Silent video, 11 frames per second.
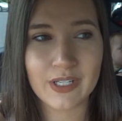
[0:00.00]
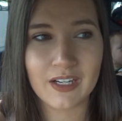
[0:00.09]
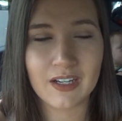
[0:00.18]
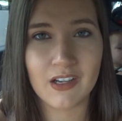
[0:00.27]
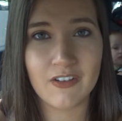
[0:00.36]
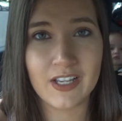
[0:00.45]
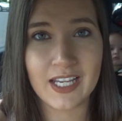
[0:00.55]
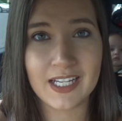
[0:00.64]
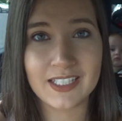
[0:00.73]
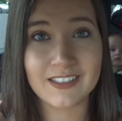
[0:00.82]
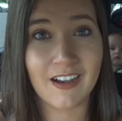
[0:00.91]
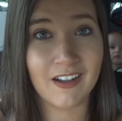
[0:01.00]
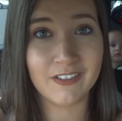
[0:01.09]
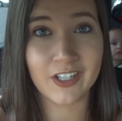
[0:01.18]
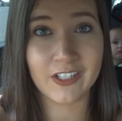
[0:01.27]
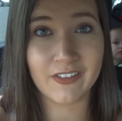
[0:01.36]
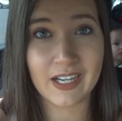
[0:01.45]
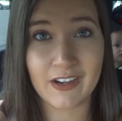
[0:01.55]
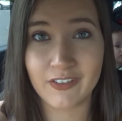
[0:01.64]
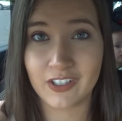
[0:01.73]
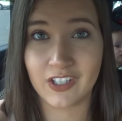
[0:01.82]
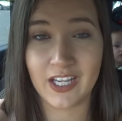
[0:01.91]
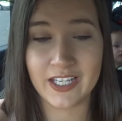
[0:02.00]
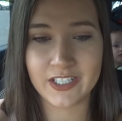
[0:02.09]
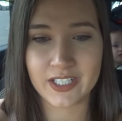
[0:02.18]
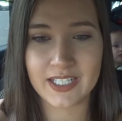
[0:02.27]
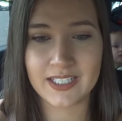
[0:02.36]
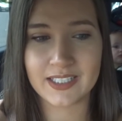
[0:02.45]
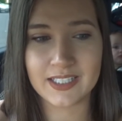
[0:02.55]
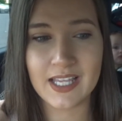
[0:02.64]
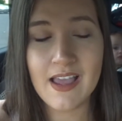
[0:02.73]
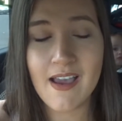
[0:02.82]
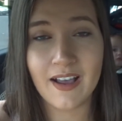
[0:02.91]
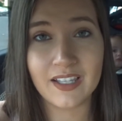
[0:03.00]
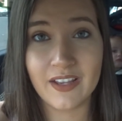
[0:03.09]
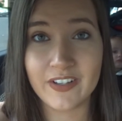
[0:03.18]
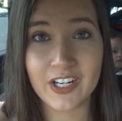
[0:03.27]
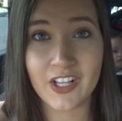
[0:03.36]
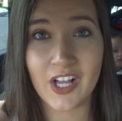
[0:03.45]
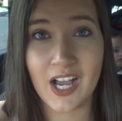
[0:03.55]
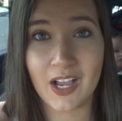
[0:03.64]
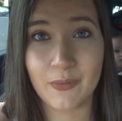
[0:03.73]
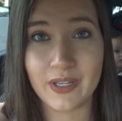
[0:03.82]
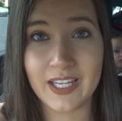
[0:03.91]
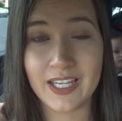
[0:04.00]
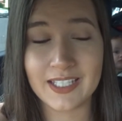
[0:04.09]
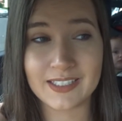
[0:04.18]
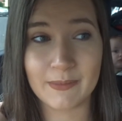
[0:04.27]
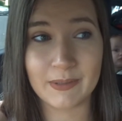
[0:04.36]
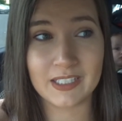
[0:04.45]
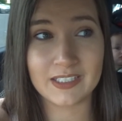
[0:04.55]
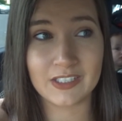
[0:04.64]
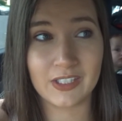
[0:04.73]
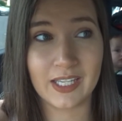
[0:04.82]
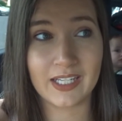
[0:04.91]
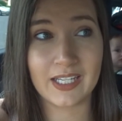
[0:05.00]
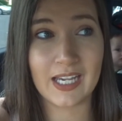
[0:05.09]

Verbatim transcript: we are going to Olive Garden right now for lunch. It's eleven o'clock. We slept in until like